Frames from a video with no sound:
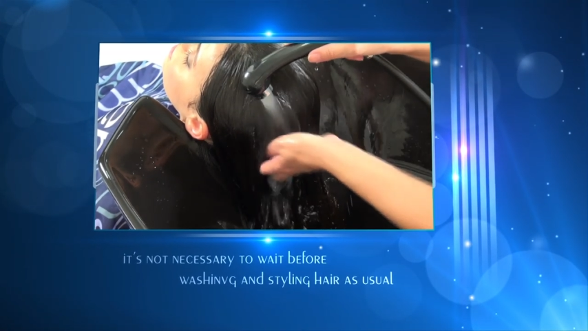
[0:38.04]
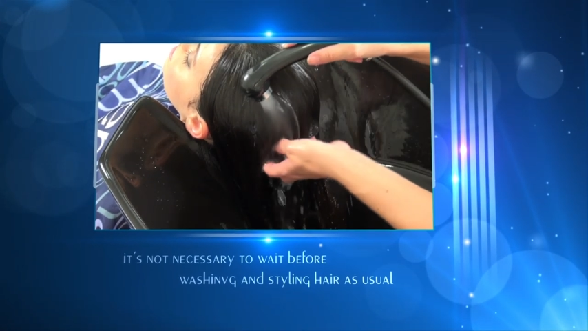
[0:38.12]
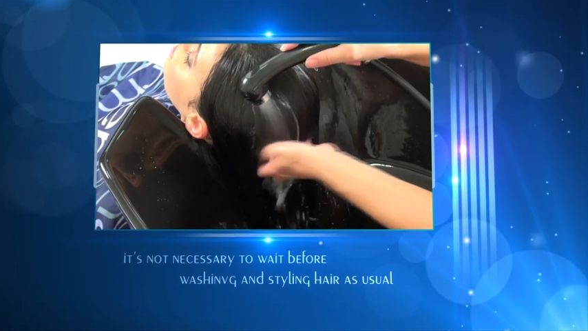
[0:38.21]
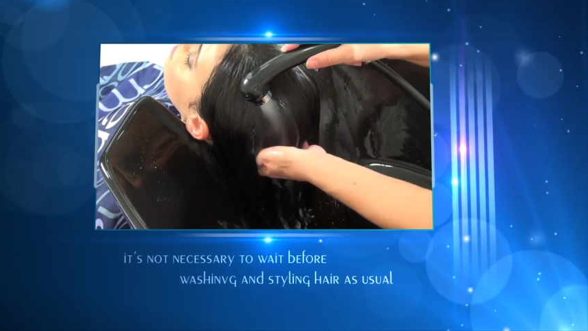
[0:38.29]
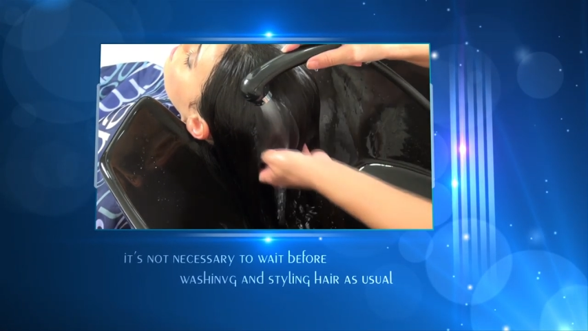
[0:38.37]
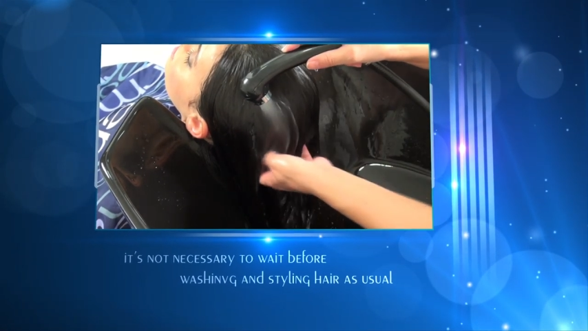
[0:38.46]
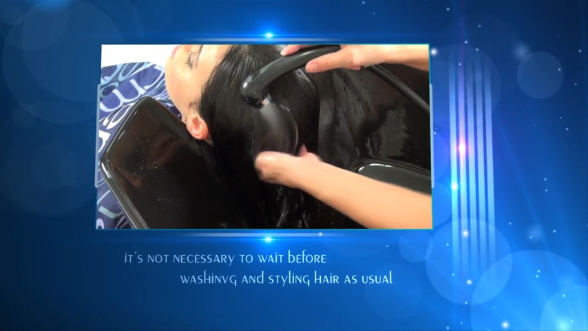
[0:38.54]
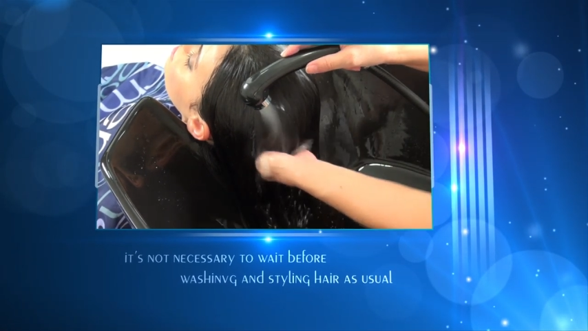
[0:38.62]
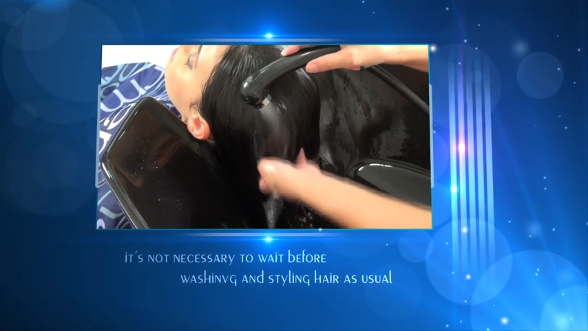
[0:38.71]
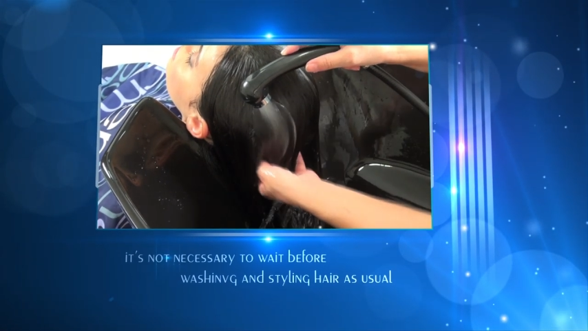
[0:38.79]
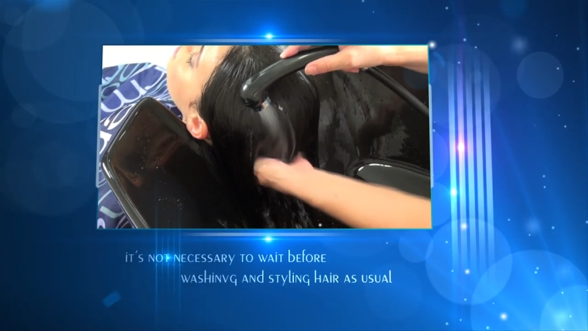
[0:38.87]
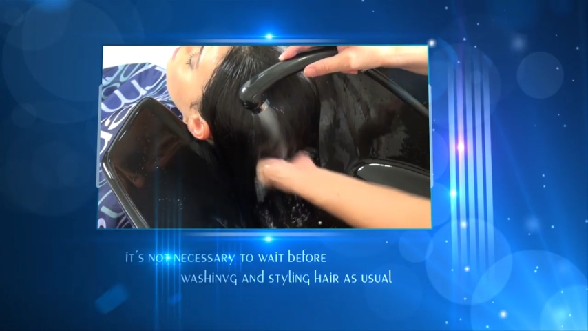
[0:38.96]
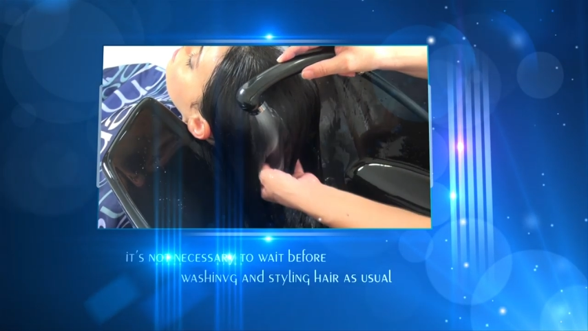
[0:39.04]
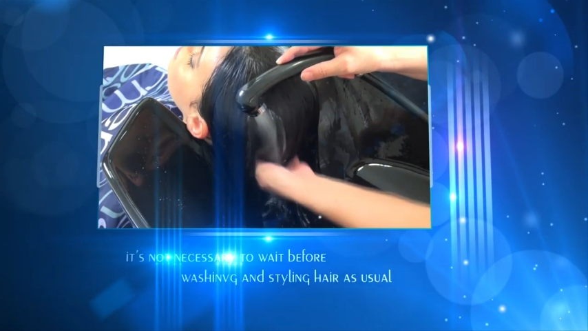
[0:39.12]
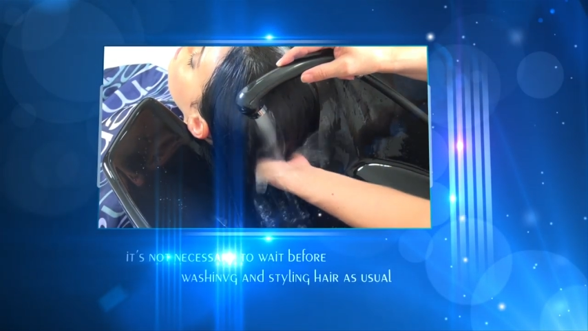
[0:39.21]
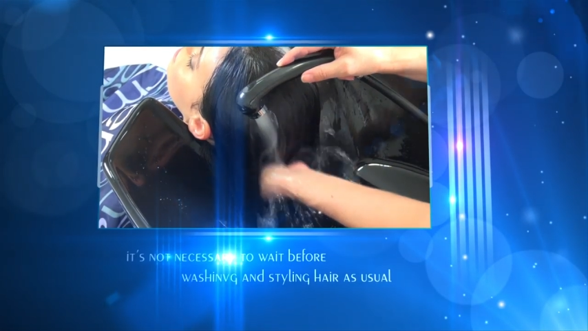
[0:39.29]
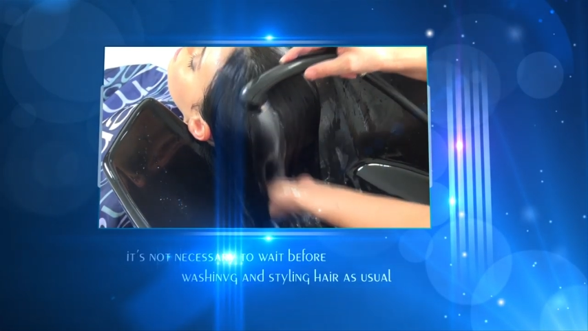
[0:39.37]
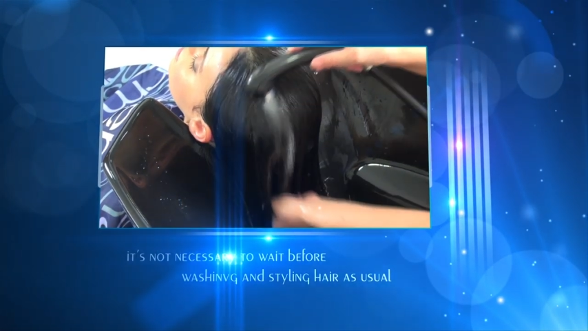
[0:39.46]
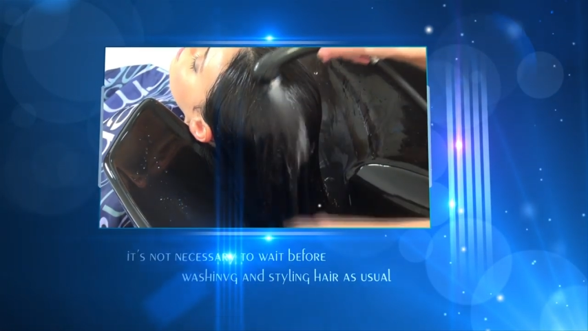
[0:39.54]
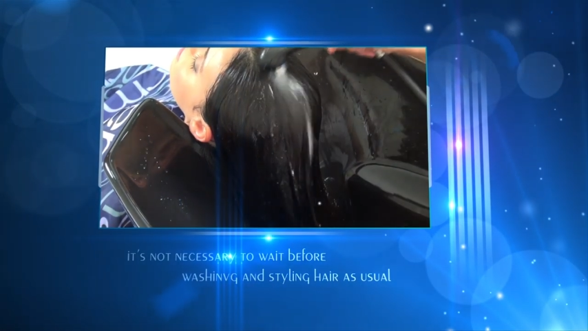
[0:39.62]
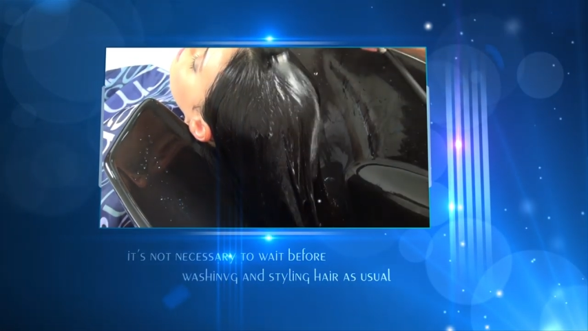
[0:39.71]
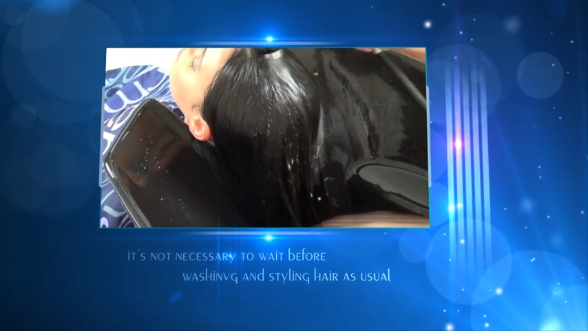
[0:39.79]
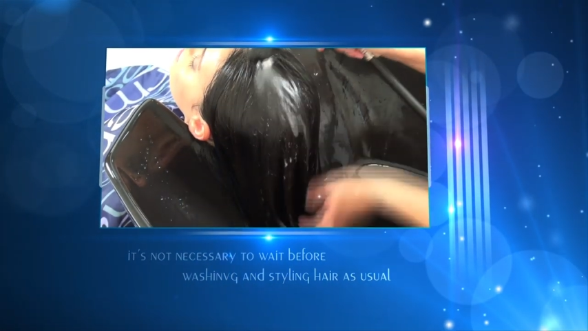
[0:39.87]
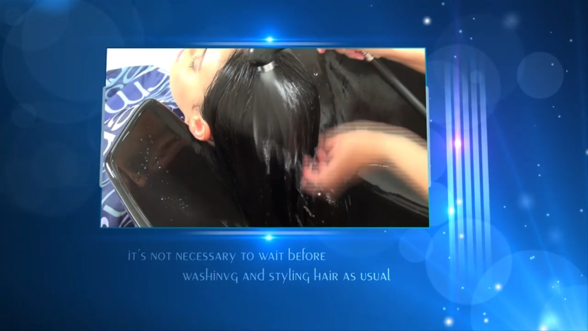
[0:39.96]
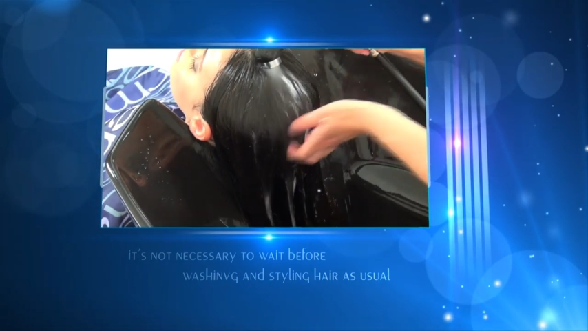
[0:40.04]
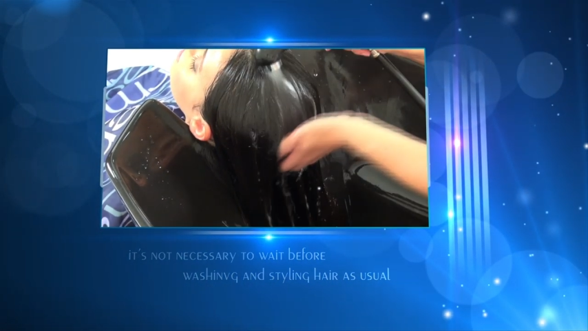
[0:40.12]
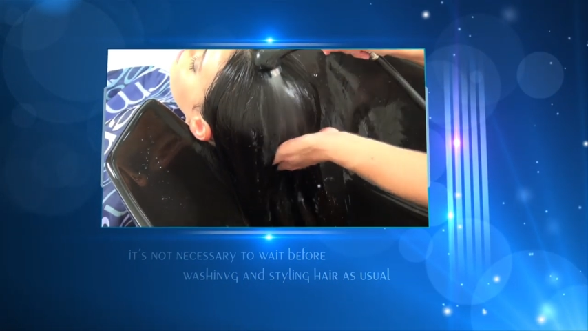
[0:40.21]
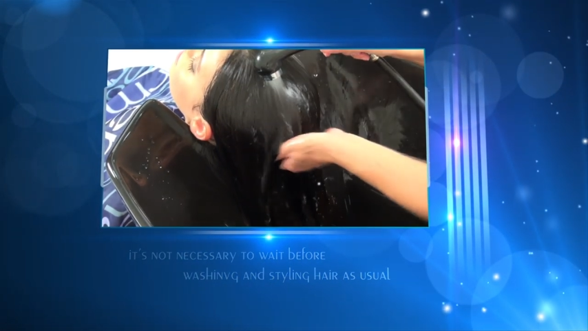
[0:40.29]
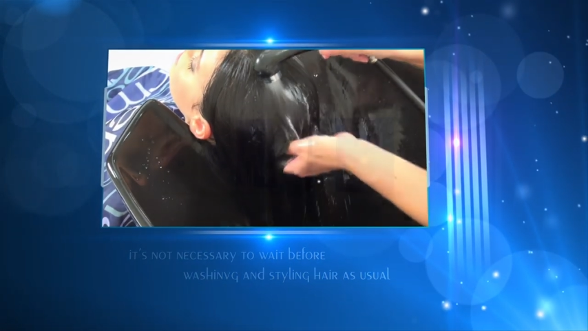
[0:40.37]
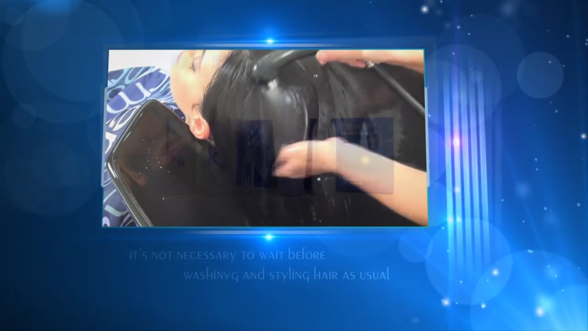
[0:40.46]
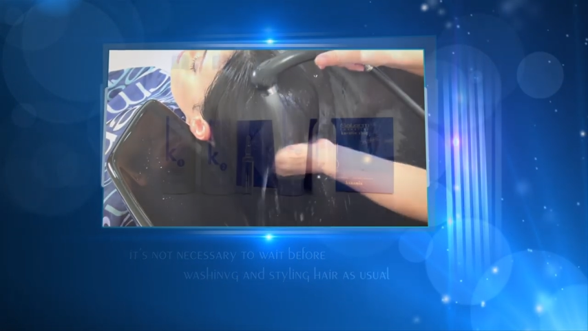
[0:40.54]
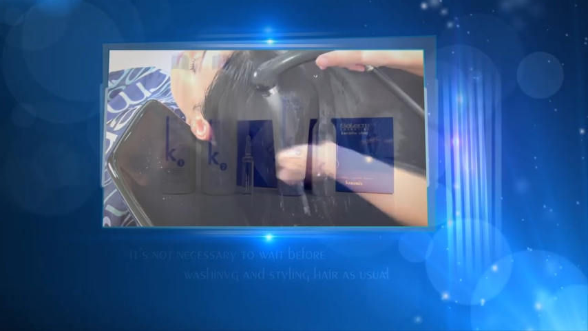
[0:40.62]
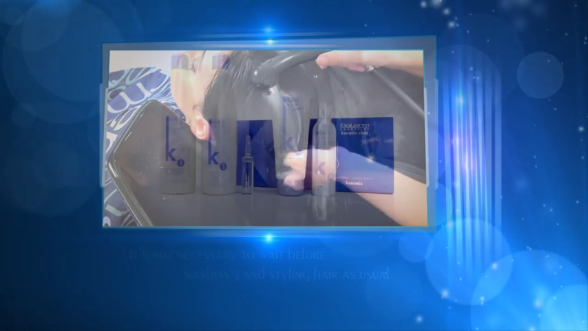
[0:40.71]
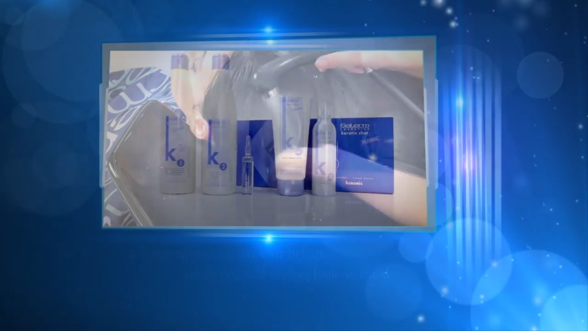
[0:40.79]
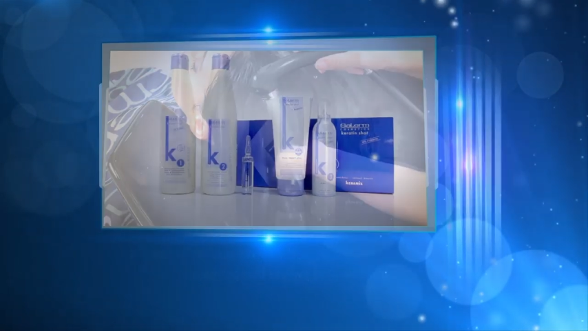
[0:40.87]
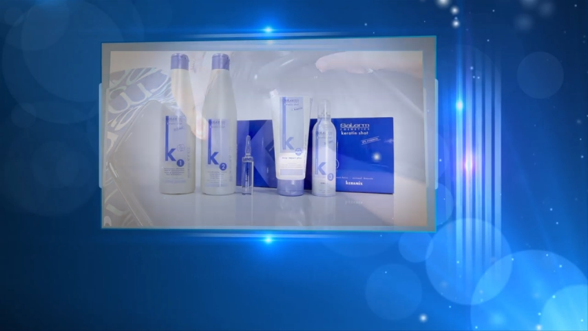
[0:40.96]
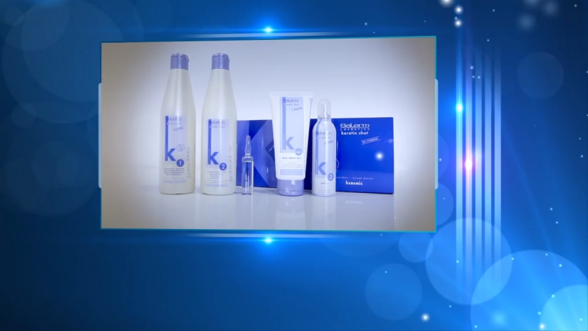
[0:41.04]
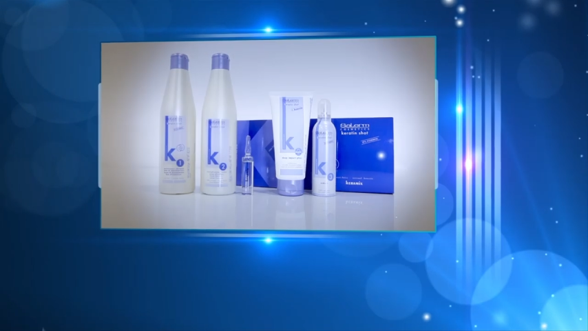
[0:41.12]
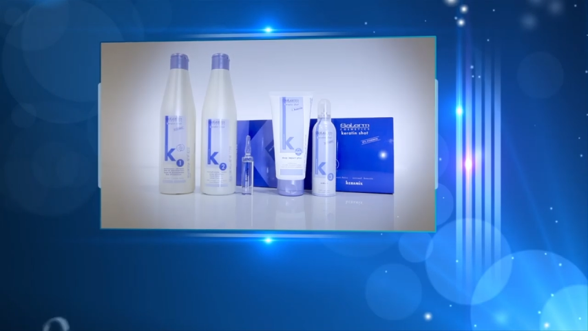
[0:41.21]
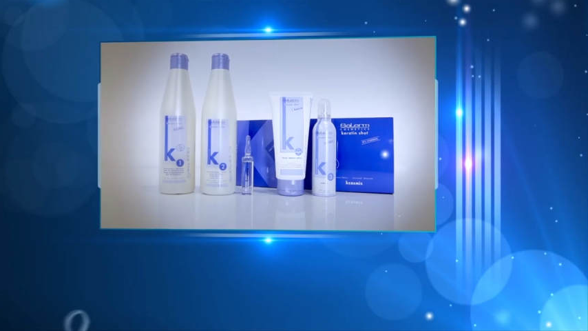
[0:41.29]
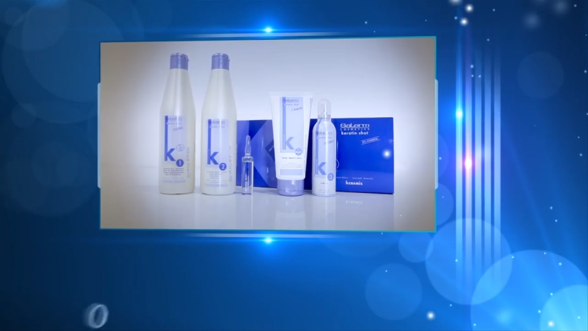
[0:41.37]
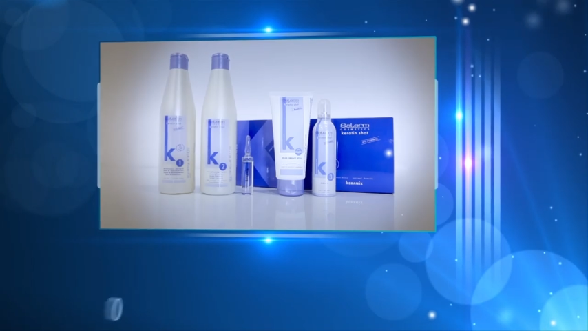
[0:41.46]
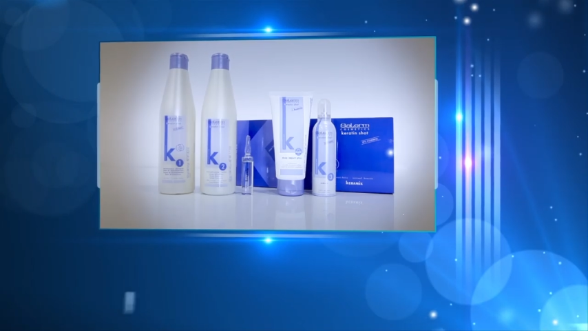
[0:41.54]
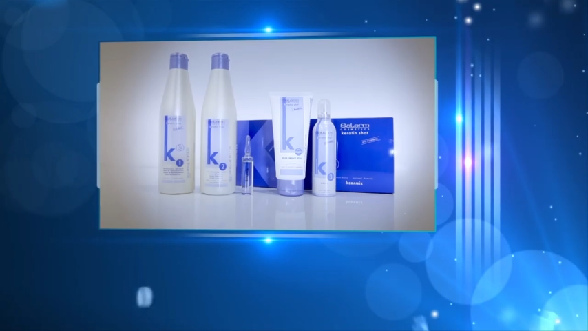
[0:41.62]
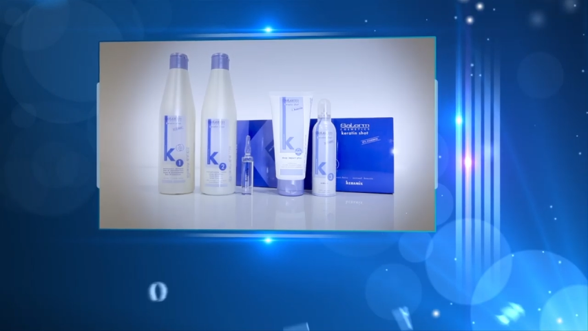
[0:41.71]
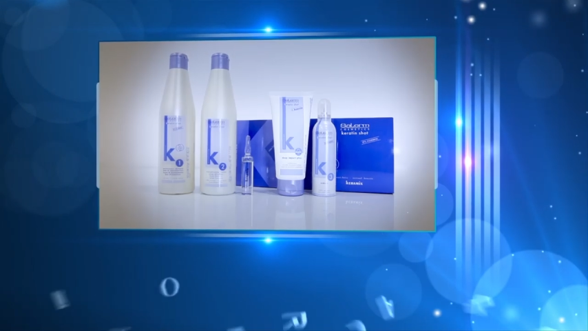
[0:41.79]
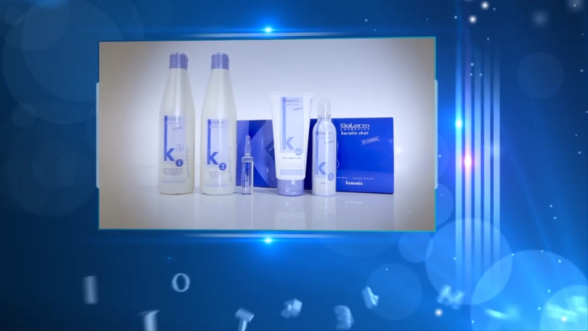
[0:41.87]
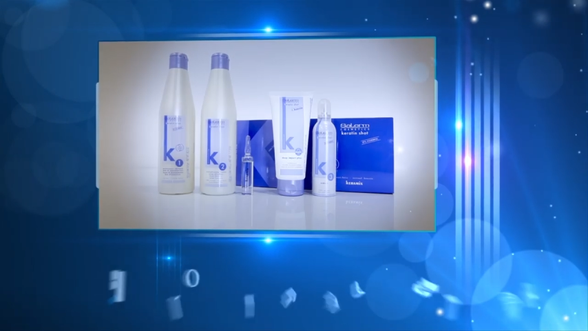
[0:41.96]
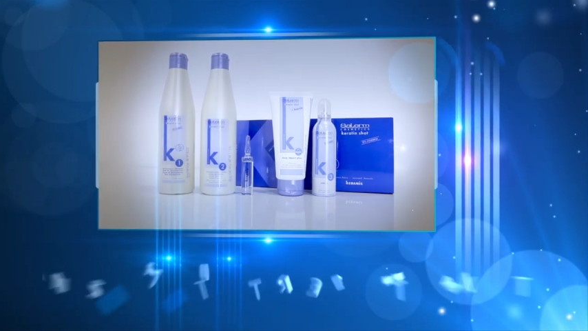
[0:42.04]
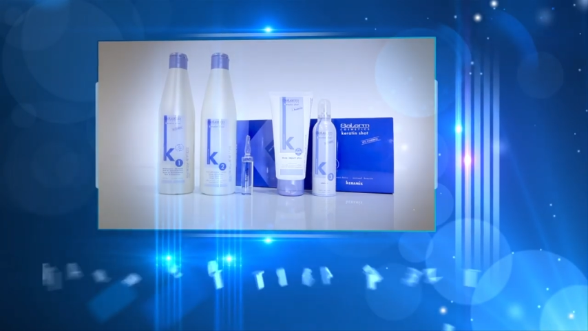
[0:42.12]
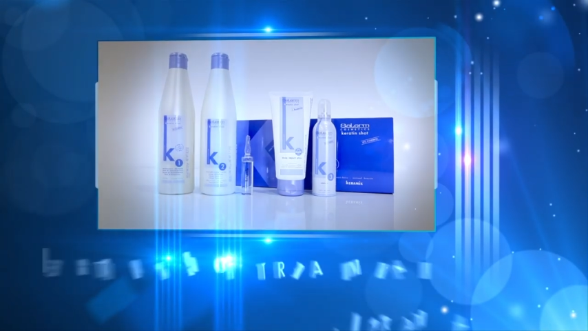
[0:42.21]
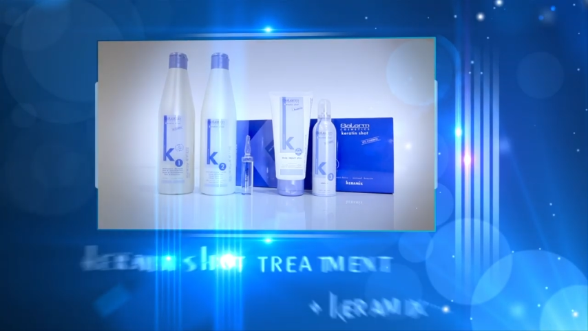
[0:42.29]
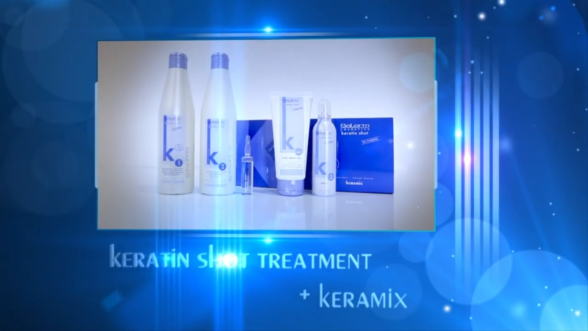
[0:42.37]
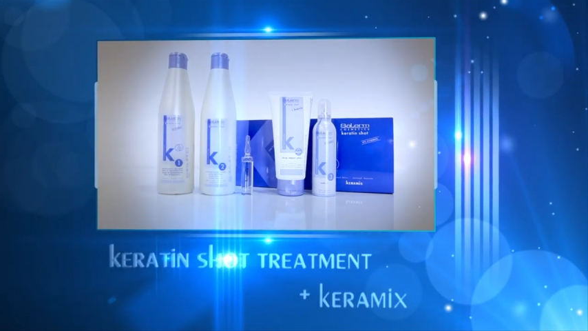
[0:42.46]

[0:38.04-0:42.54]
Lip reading: Nobody's mouth can be seen.